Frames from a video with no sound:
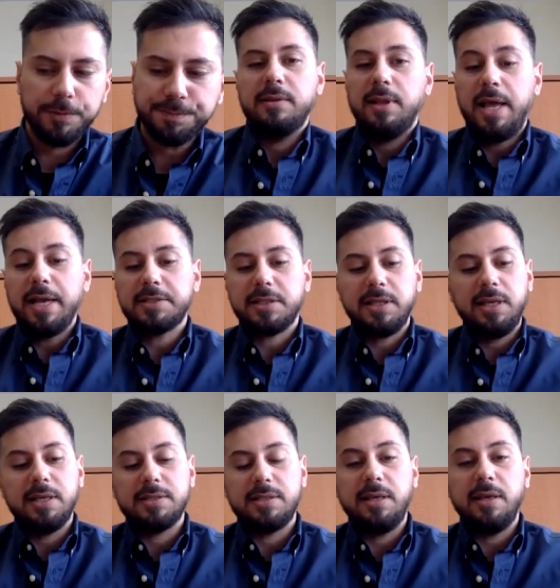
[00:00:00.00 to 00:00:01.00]
Lastly,
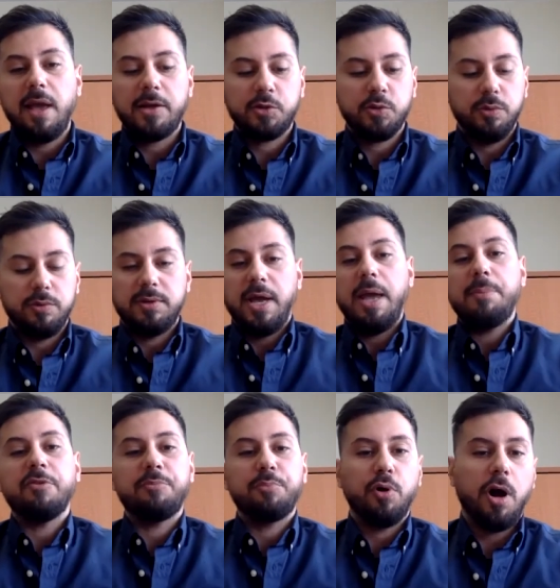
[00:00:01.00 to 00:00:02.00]
is the actual type
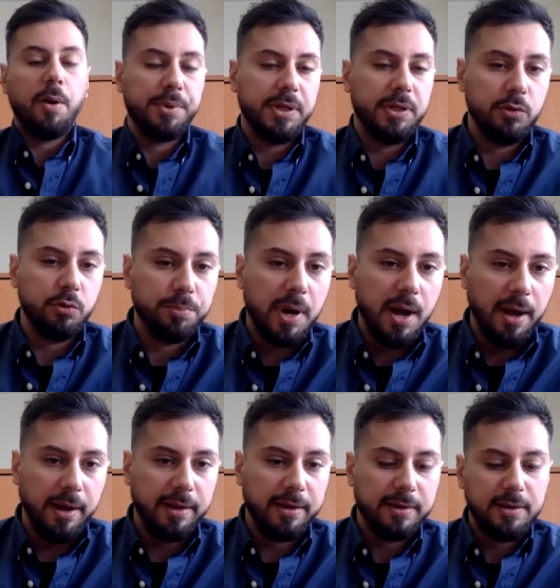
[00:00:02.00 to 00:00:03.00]
of property you buy,
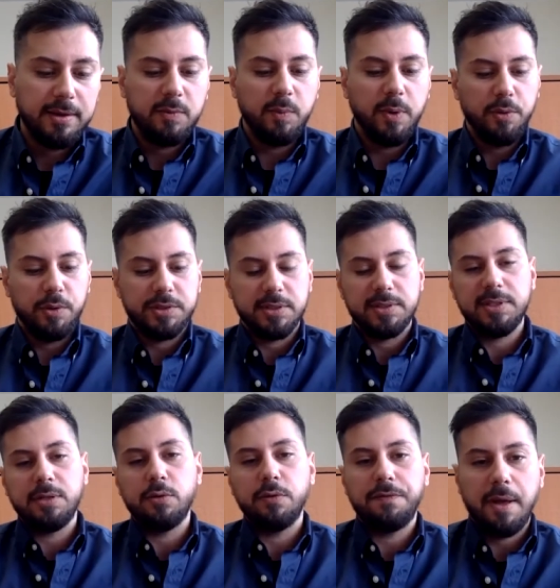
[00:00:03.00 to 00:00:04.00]
whether it's a
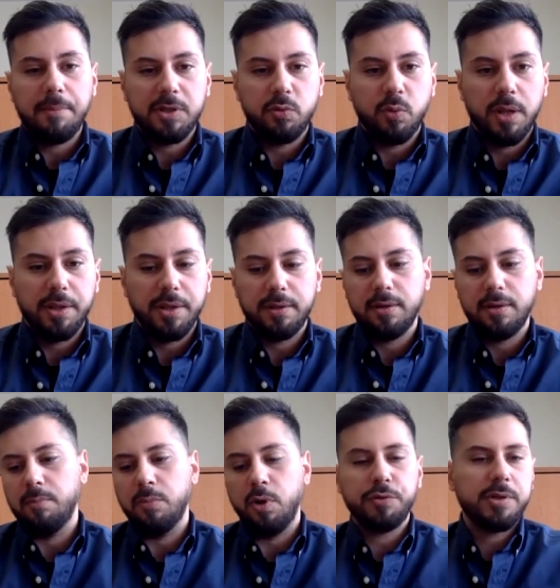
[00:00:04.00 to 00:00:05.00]
single family dwelling, a
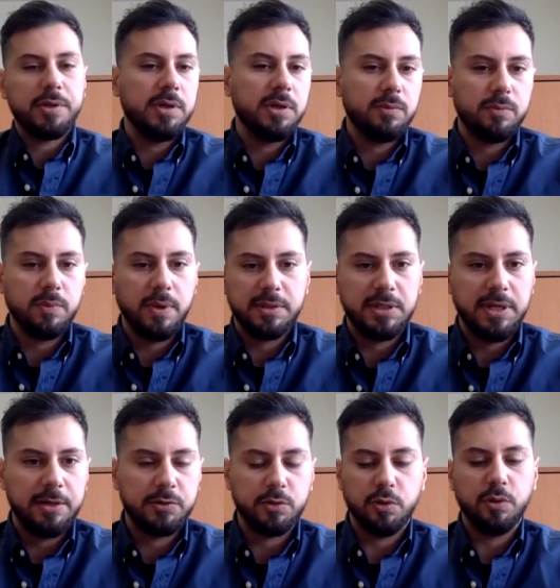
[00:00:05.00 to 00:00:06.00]
multi unit
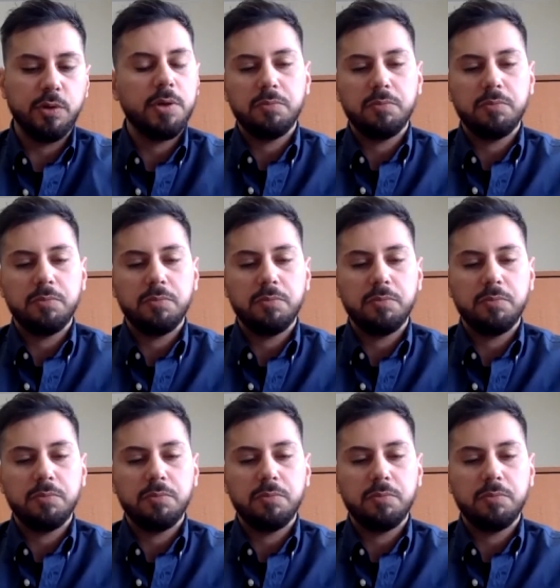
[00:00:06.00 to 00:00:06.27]
residential,